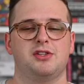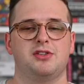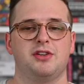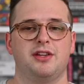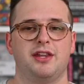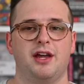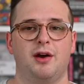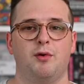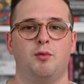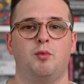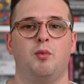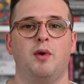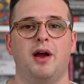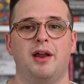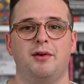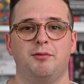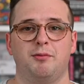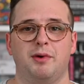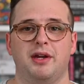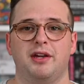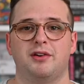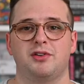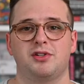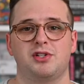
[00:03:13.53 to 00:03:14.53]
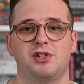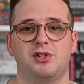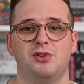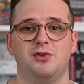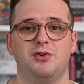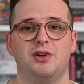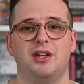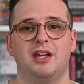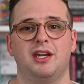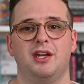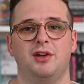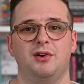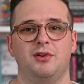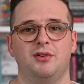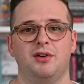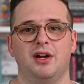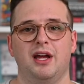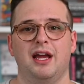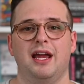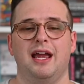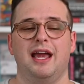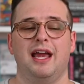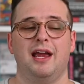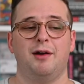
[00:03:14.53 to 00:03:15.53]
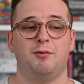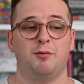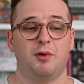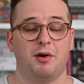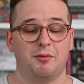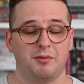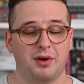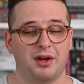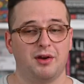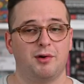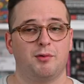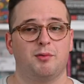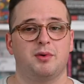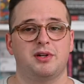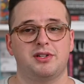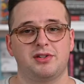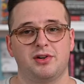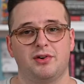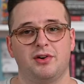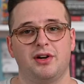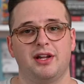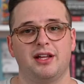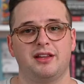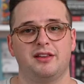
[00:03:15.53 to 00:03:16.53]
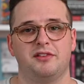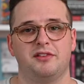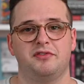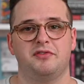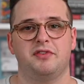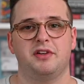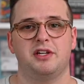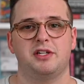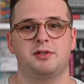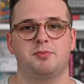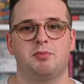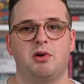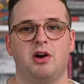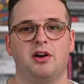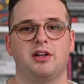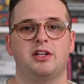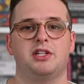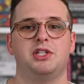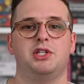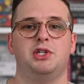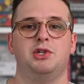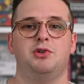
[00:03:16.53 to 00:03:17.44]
so that when we are shooting you and when we are returning the finished product,